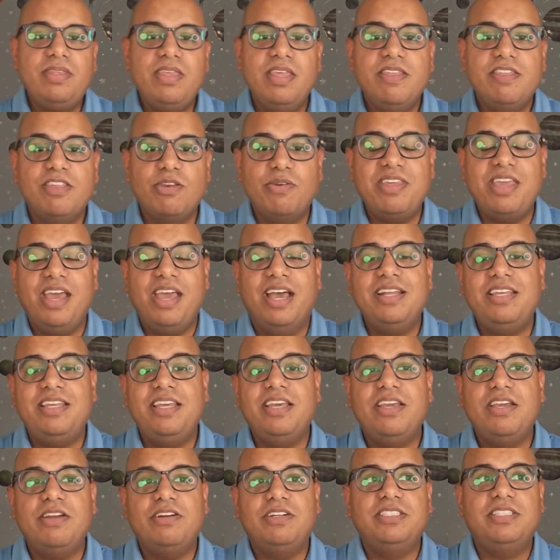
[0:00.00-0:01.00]
So the idea
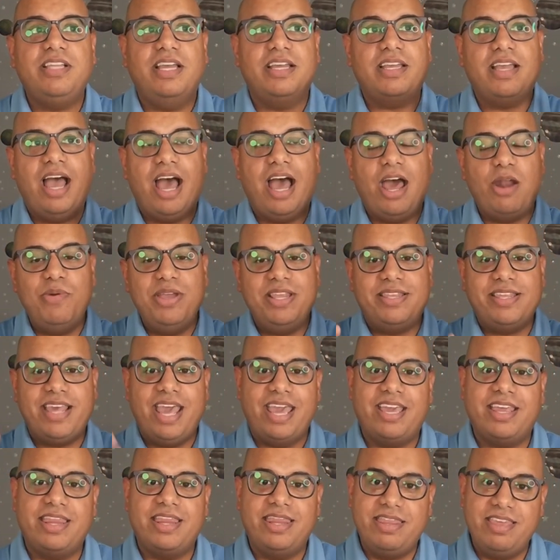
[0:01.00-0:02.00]
here is like, how do we
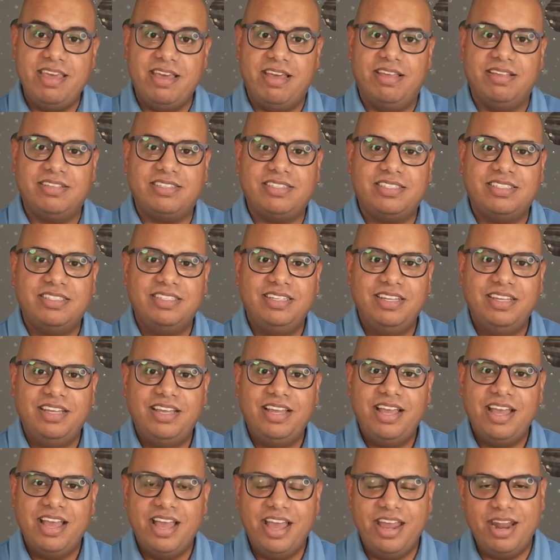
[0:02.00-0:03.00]
take this
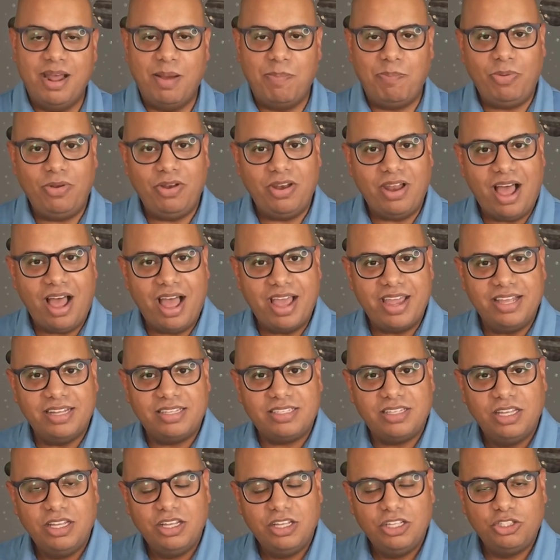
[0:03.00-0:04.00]
and apply
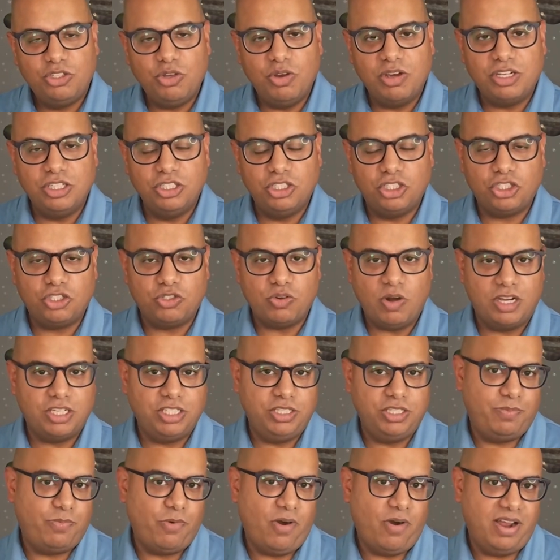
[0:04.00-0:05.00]
it to a
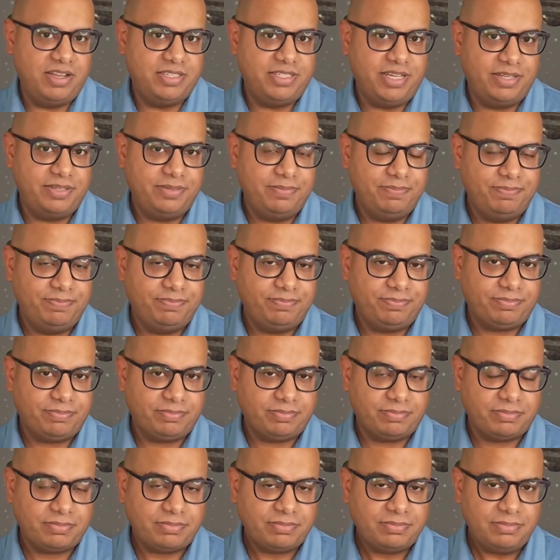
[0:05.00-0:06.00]
construction project?
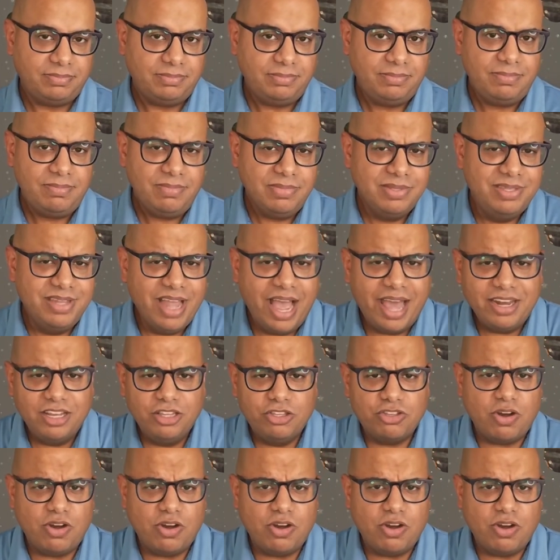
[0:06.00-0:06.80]
Not in